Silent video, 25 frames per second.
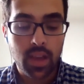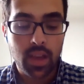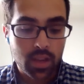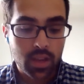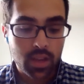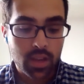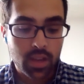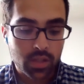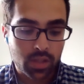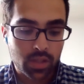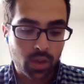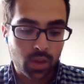
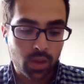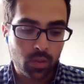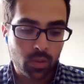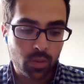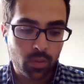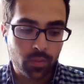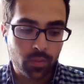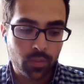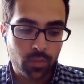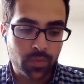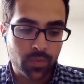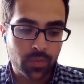So
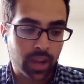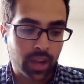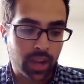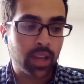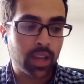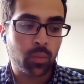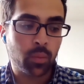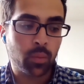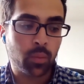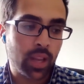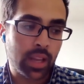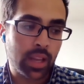
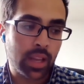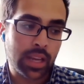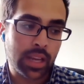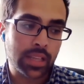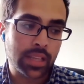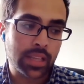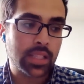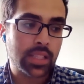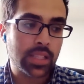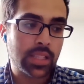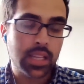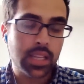while I
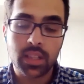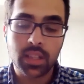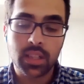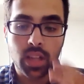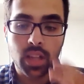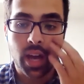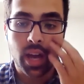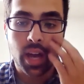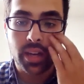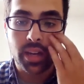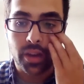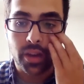see a
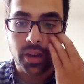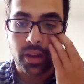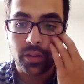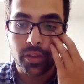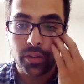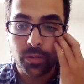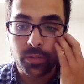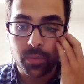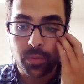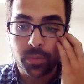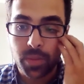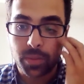lot of
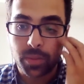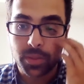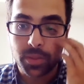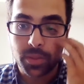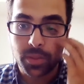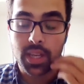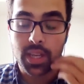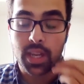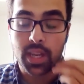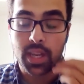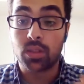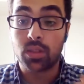people
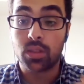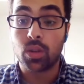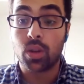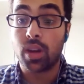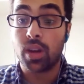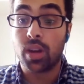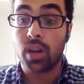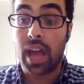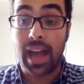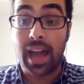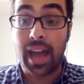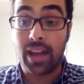saying that they're
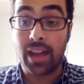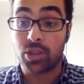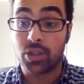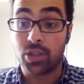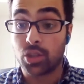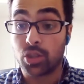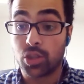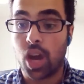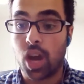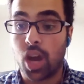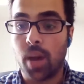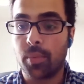an agile
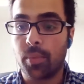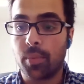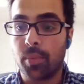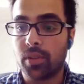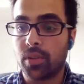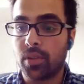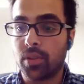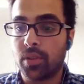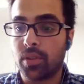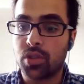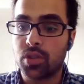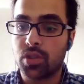shop or they're
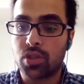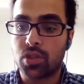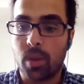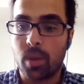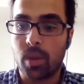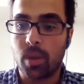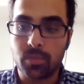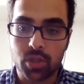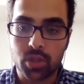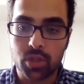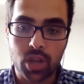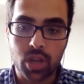a scrum
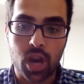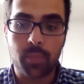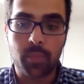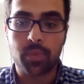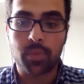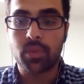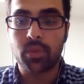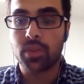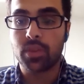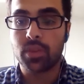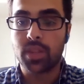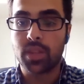shop or
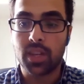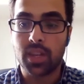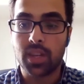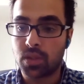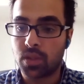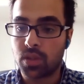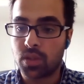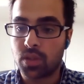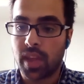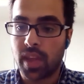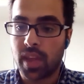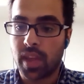they're this
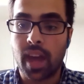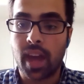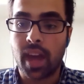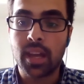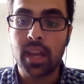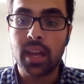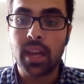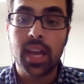or that,